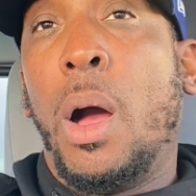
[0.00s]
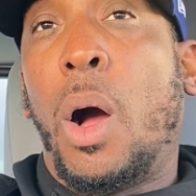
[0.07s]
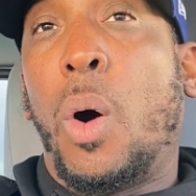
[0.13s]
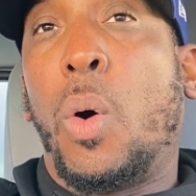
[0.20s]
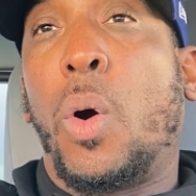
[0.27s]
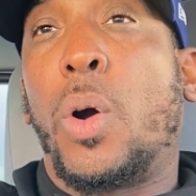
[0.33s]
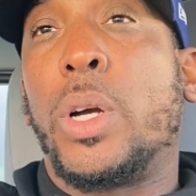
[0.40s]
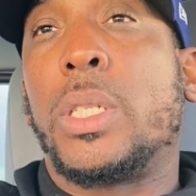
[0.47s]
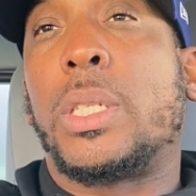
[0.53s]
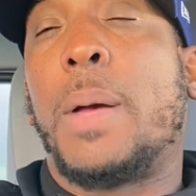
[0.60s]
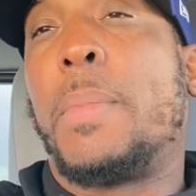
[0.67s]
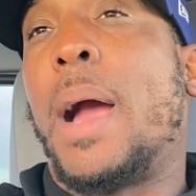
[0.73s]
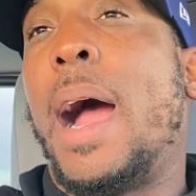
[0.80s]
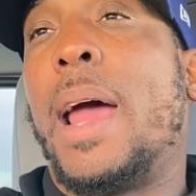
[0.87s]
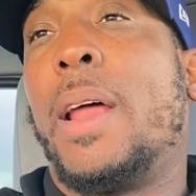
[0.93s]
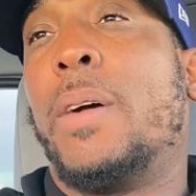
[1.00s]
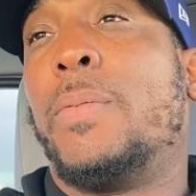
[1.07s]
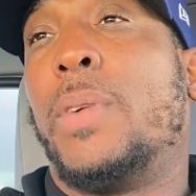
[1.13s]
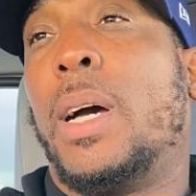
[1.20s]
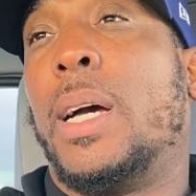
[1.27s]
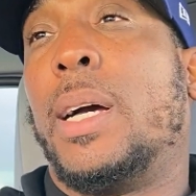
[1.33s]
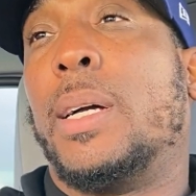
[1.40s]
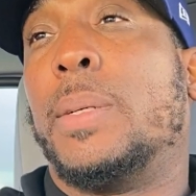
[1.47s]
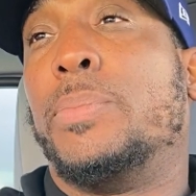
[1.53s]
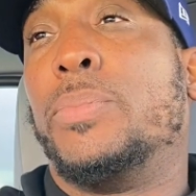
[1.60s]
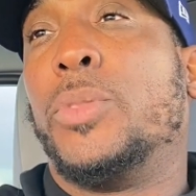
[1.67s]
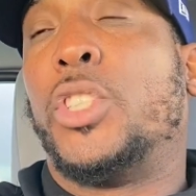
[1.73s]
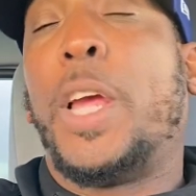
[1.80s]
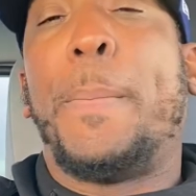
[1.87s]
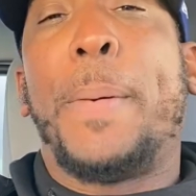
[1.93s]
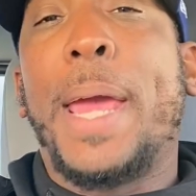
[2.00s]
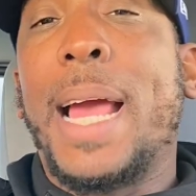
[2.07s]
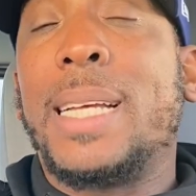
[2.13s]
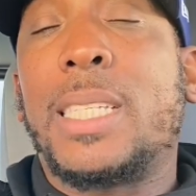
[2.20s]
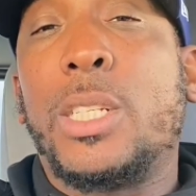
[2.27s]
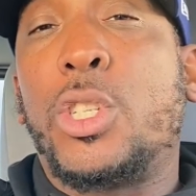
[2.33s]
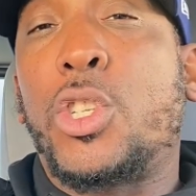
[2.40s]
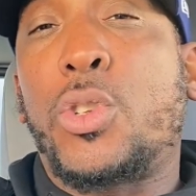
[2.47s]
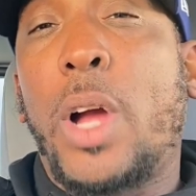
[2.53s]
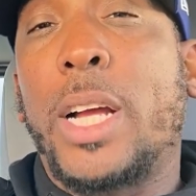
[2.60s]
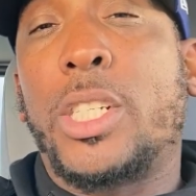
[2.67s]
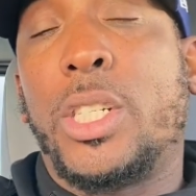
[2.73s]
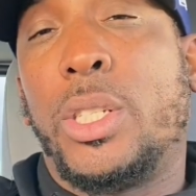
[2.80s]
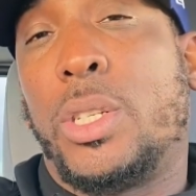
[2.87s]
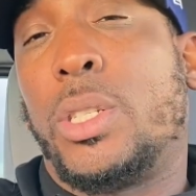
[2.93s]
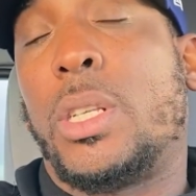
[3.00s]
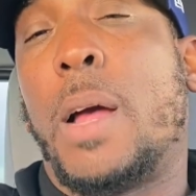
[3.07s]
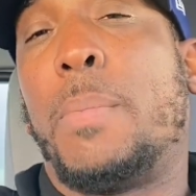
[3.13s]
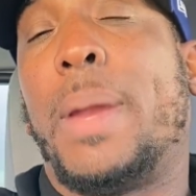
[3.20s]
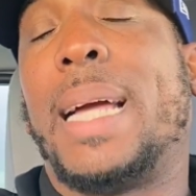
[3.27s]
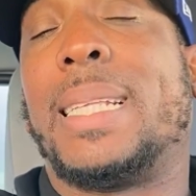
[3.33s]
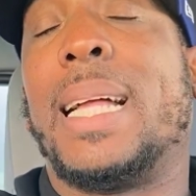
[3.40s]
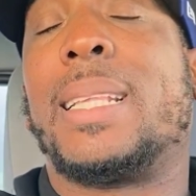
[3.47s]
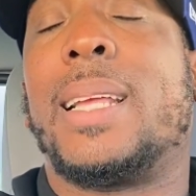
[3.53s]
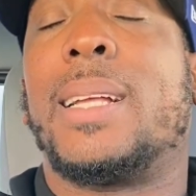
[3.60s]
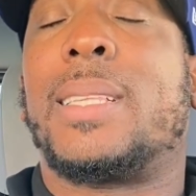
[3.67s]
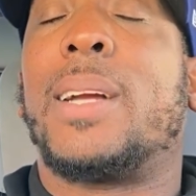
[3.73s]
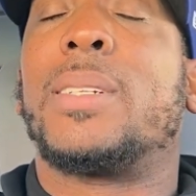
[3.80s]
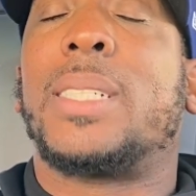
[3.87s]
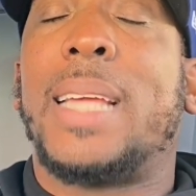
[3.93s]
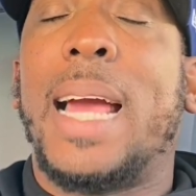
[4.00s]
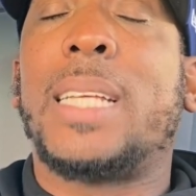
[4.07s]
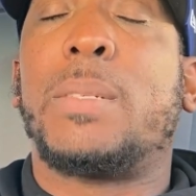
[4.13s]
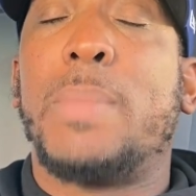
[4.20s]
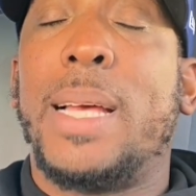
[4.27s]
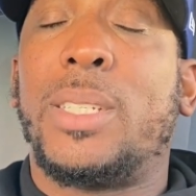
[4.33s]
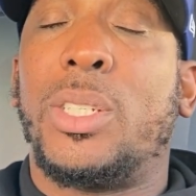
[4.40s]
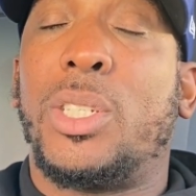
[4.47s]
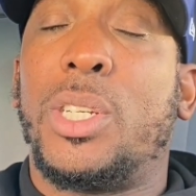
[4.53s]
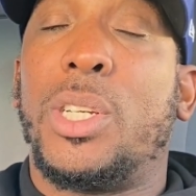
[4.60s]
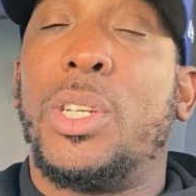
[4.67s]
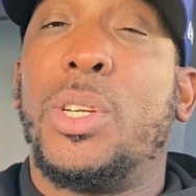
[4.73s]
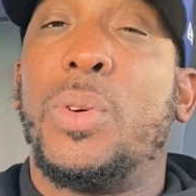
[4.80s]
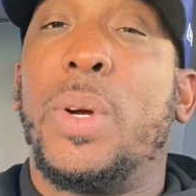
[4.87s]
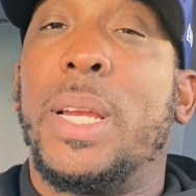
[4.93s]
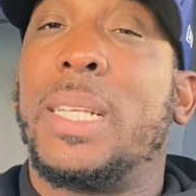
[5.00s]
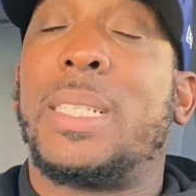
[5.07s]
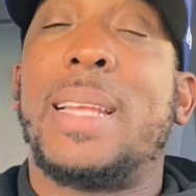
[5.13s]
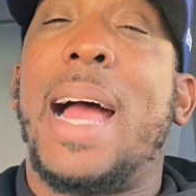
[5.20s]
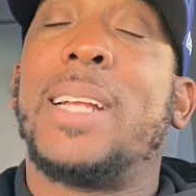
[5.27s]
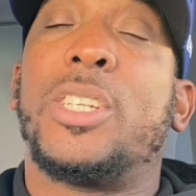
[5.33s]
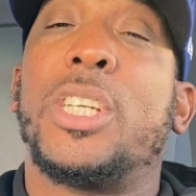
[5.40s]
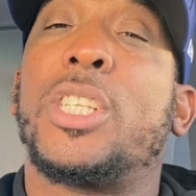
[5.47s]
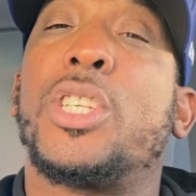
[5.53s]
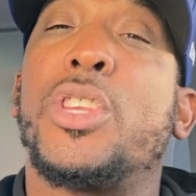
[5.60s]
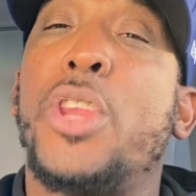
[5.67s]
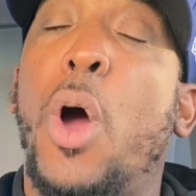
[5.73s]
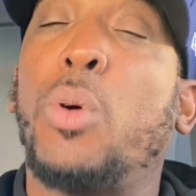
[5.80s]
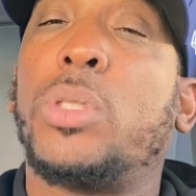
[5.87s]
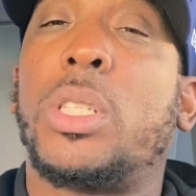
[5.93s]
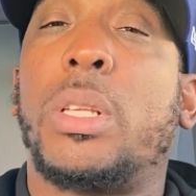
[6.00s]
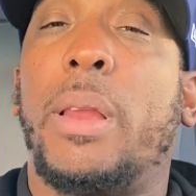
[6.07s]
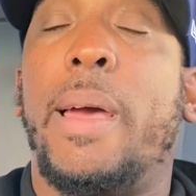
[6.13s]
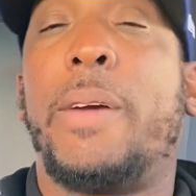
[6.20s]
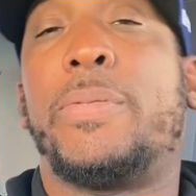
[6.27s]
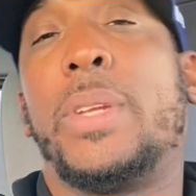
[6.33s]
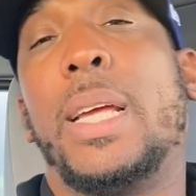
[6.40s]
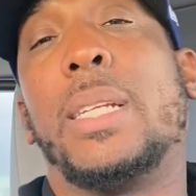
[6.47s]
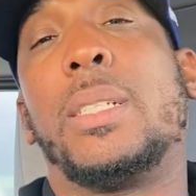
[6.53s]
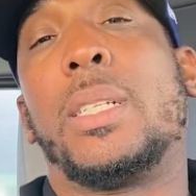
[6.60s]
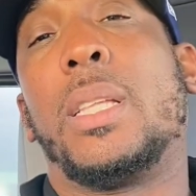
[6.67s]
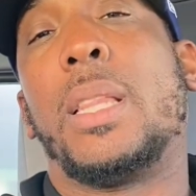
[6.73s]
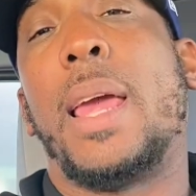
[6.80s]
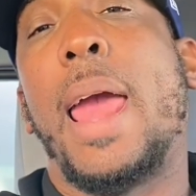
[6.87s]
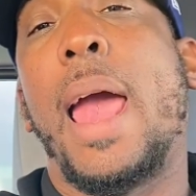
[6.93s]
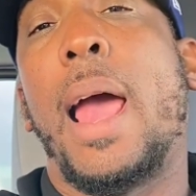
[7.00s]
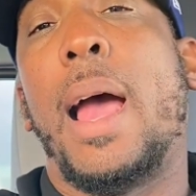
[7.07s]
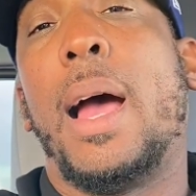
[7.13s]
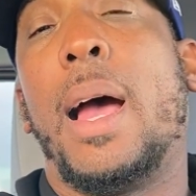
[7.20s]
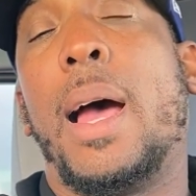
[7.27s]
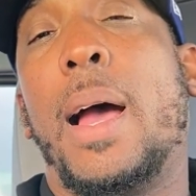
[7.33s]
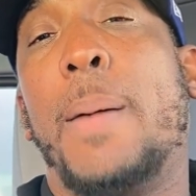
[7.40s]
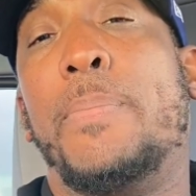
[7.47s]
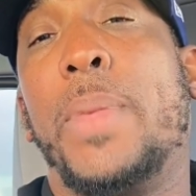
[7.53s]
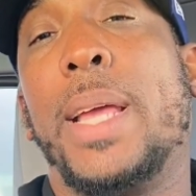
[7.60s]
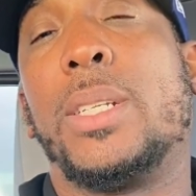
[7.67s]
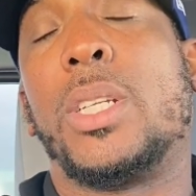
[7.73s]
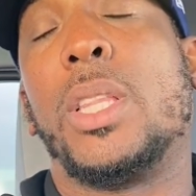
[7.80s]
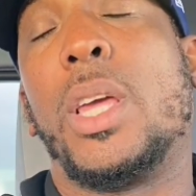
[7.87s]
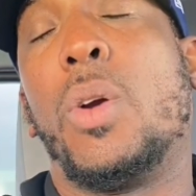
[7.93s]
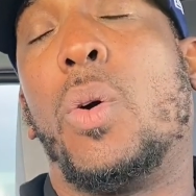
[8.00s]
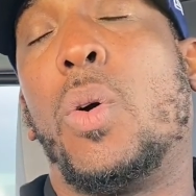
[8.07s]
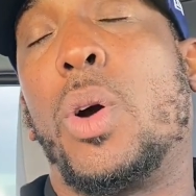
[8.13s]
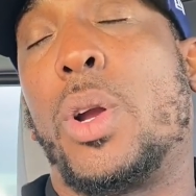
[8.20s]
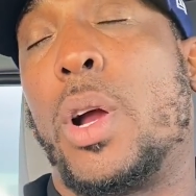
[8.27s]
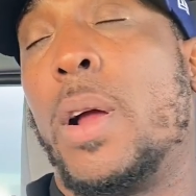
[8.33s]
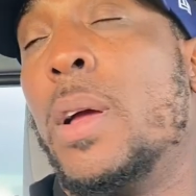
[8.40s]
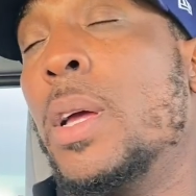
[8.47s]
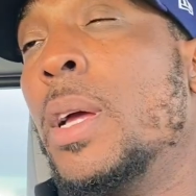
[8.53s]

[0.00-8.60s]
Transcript: or some kind of GPS instructions or something like that that they're text messaging you, and it's not just notes left into the order